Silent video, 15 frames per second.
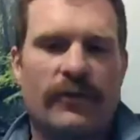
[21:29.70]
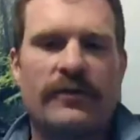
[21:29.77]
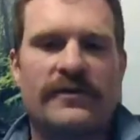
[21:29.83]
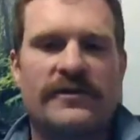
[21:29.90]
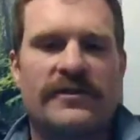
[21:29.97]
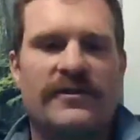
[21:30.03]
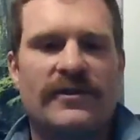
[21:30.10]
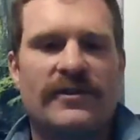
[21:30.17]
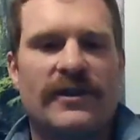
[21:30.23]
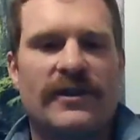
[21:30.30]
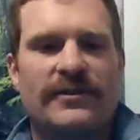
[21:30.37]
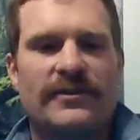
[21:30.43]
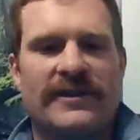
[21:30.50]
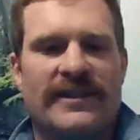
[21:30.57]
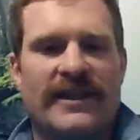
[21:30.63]
Orleans is
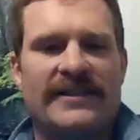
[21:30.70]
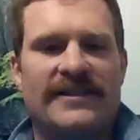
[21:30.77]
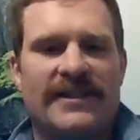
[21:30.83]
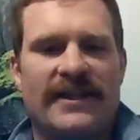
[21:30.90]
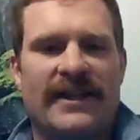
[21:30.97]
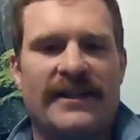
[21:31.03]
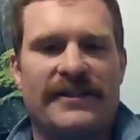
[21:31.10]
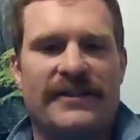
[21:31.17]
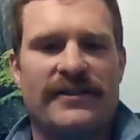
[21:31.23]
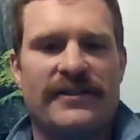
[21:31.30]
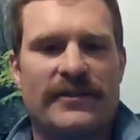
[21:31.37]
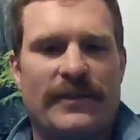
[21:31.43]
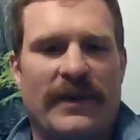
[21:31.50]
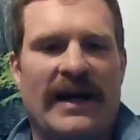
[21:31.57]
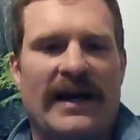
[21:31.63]
also a destination
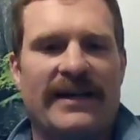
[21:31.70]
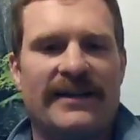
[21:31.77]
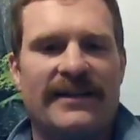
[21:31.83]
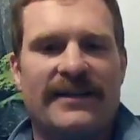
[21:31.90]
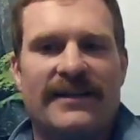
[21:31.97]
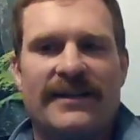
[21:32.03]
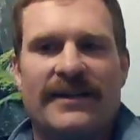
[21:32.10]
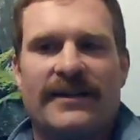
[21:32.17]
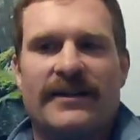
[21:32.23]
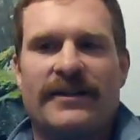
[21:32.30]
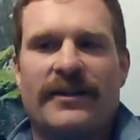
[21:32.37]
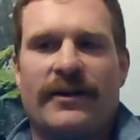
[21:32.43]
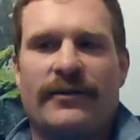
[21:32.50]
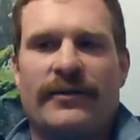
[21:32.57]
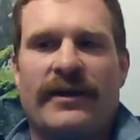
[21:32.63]
spot.
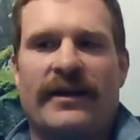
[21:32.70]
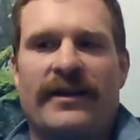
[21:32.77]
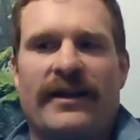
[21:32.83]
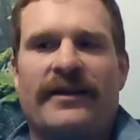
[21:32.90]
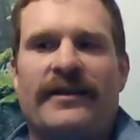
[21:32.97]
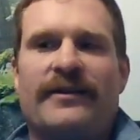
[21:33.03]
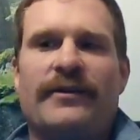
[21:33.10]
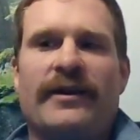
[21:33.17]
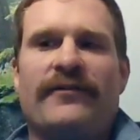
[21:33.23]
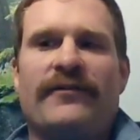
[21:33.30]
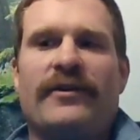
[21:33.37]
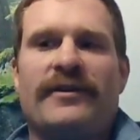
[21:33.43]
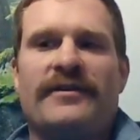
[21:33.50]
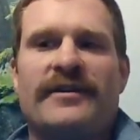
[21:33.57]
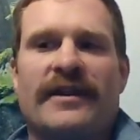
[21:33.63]
That like you have all
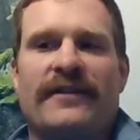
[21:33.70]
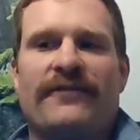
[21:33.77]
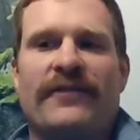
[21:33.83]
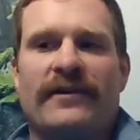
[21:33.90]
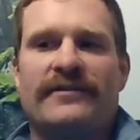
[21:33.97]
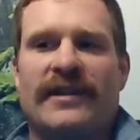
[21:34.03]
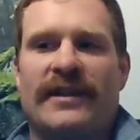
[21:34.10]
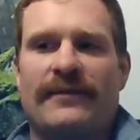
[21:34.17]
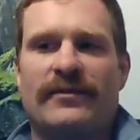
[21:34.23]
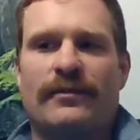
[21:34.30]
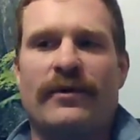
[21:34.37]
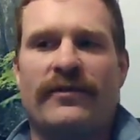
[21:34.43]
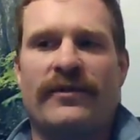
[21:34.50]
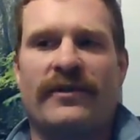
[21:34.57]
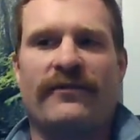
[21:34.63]
these NFL teams
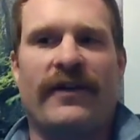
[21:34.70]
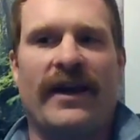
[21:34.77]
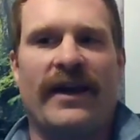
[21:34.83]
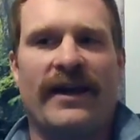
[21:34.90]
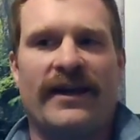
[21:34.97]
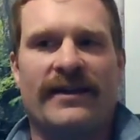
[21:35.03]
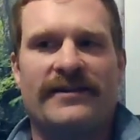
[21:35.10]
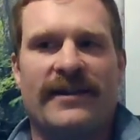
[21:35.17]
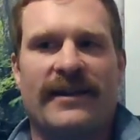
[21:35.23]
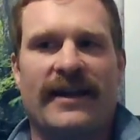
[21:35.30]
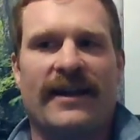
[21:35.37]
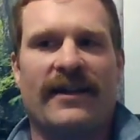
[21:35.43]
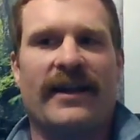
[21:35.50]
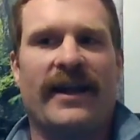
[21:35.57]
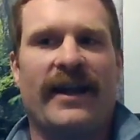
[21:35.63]
moving to Vegas and
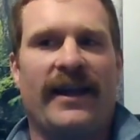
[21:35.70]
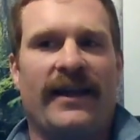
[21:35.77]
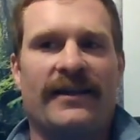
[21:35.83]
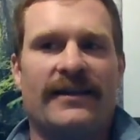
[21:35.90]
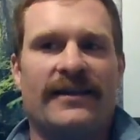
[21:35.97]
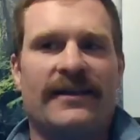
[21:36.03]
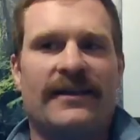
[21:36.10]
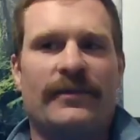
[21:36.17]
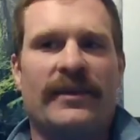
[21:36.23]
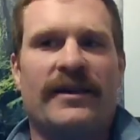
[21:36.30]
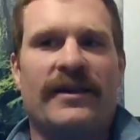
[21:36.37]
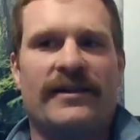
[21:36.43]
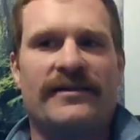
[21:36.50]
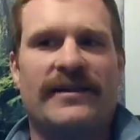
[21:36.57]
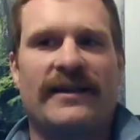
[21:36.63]
LA
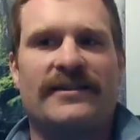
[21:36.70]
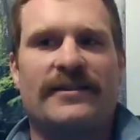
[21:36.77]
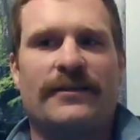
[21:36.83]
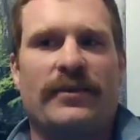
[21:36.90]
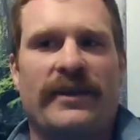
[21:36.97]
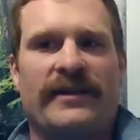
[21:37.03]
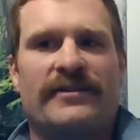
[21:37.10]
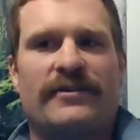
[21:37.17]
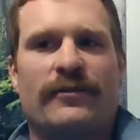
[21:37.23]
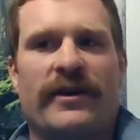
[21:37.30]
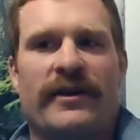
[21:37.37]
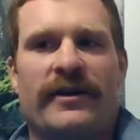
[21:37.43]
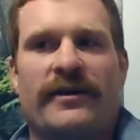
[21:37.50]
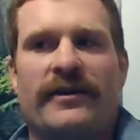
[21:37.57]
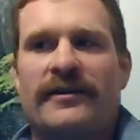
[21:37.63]
because that's a place
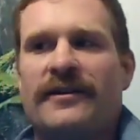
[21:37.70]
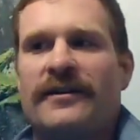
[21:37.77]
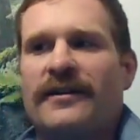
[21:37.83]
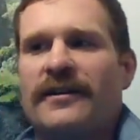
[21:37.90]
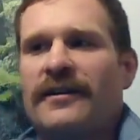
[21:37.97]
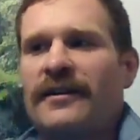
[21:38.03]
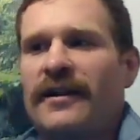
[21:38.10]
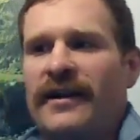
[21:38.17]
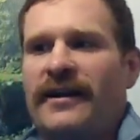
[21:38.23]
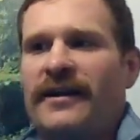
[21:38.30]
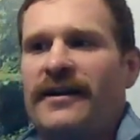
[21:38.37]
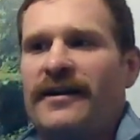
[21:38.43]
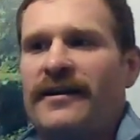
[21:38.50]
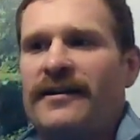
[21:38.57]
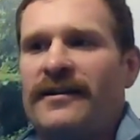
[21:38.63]
where,
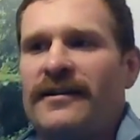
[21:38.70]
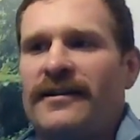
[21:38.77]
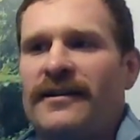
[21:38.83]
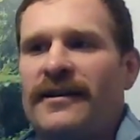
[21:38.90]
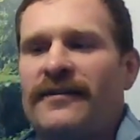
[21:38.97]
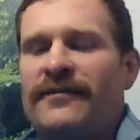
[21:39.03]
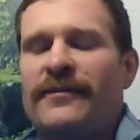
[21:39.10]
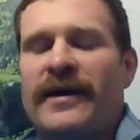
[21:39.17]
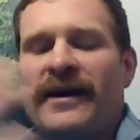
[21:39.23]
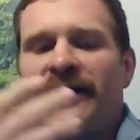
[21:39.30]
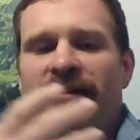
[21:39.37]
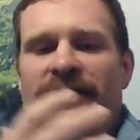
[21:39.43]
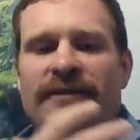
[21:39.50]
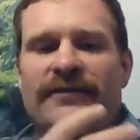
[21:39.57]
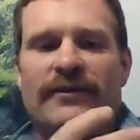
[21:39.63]
like, if my
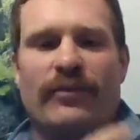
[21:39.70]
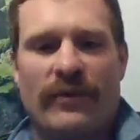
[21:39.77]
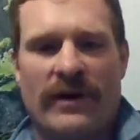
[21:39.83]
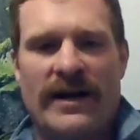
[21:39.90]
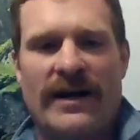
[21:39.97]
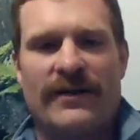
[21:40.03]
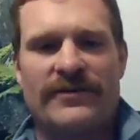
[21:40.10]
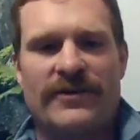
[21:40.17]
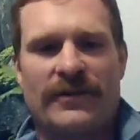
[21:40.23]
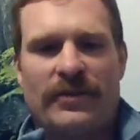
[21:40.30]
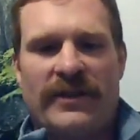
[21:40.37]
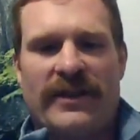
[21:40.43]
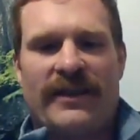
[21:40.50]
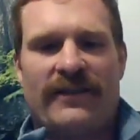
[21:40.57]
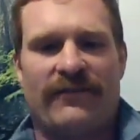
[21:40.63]
Cleveland Browns are
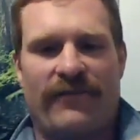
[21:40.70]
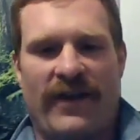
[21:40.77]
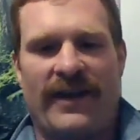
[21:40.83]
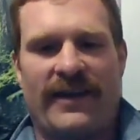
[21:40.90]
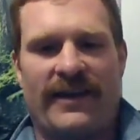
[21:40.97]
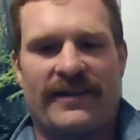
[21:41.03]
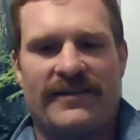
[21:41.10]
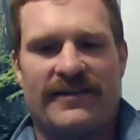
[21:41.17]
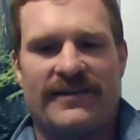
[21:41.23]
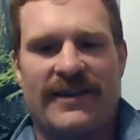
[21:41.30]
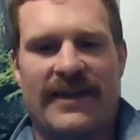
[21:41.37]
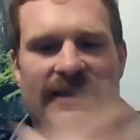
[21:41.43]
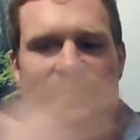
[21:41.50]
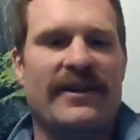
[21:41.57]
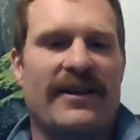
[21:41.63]
playing in Vegas, I
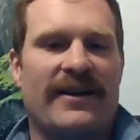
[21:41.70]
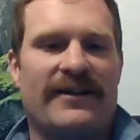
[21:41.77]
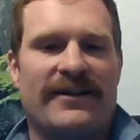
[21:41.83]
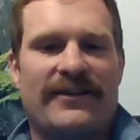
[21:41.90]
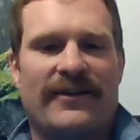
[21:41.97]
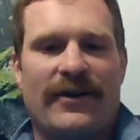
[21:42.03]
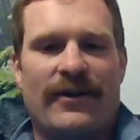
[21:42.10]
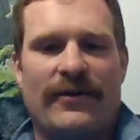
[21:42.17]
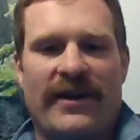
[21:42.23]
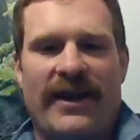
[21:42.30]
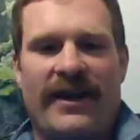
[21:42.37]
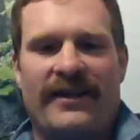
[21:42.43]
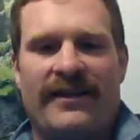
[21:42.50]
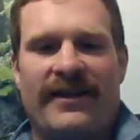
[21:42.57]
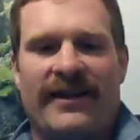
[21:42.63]
don't care that they're
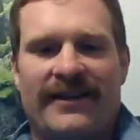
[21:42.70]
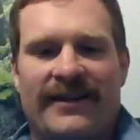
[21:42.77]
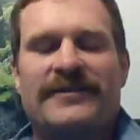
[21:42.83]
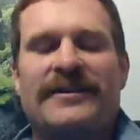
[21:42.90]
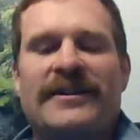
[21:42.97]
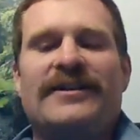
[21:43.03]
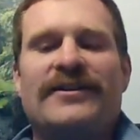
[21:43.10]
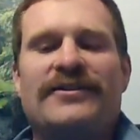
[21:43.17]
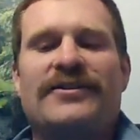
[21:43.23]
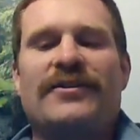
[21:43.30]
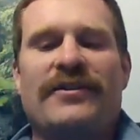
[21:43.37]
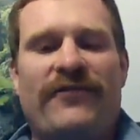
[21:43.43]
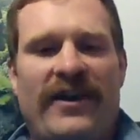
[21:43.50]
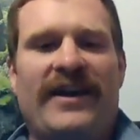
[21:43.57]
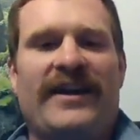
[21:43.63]
0-8. Like, let's go to
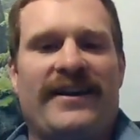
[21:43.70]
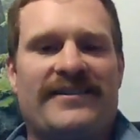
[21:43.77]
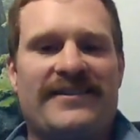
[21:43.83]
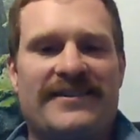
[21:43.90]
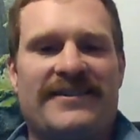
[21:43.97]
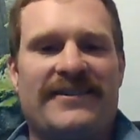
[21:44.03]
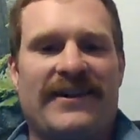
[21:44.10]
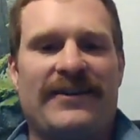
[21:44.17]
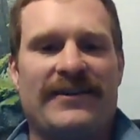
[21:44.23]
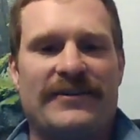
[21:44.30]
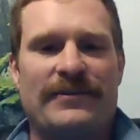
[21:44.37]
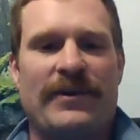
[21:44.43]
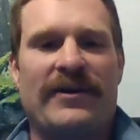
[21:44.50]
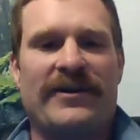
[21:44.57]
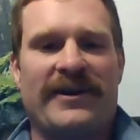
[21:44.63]
Vegas, let's
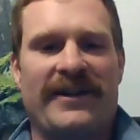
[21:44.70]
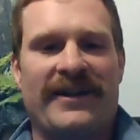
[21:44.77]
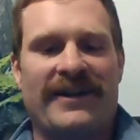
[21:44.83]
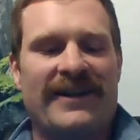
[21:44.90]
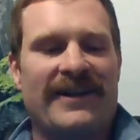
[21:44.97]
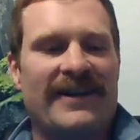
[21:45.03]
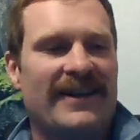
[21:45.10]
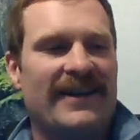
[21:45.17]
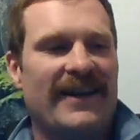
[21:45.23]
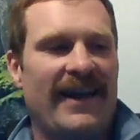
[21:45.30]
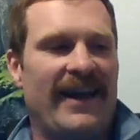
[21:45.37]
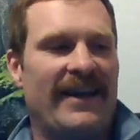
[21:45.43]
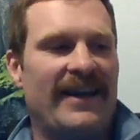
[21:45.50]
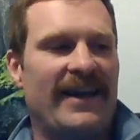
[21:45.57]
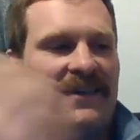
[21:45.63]
party.
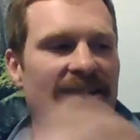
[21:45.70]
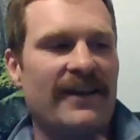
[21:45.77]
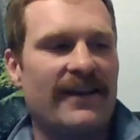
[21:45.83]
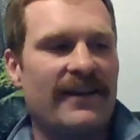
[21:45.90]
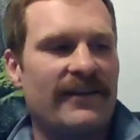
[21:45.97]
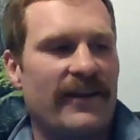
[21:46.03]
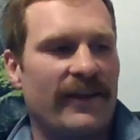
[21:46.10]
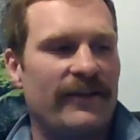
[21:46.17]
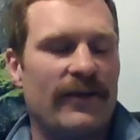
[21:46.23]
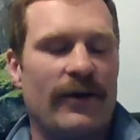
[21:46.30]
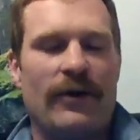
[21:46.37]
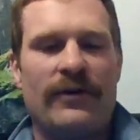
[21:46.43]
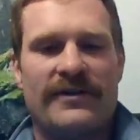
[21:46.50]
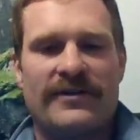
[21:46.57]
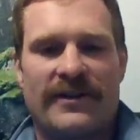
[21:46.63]
And I think like
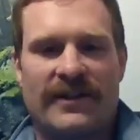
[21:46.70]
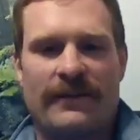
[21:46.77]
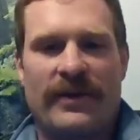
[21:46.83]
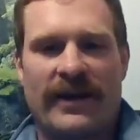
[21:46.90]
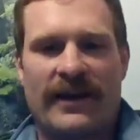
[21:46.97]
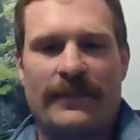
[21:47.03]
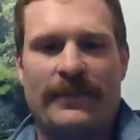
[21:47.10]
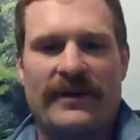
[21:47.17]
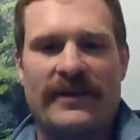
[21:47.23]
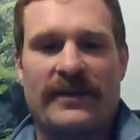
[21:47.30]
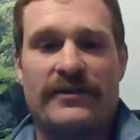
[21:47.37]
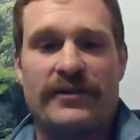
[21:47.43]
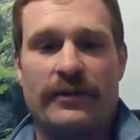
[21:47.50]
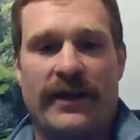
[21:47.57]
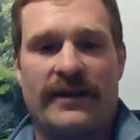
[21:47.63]
NOLA is going to pick up on that
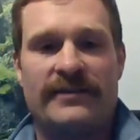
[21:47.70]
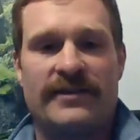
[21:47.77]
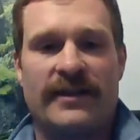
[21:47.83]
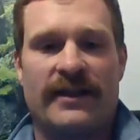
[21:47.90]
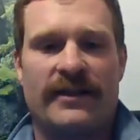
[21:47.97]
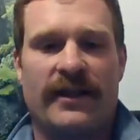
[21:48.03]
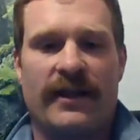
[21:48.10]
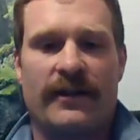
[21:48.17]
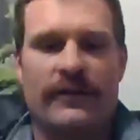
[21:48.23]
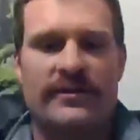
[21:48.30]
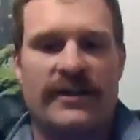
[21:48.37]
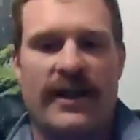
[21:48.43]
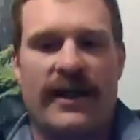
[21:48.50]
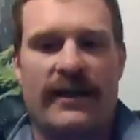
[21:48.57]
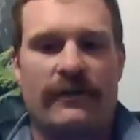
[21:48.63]
too, and San Diego,
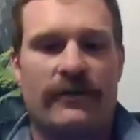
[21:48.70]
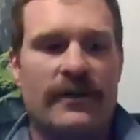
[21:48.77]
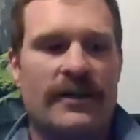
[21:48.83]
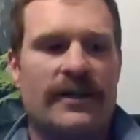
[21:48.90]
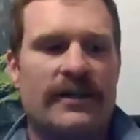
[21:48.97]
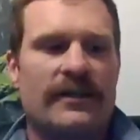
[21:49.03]
Seattle.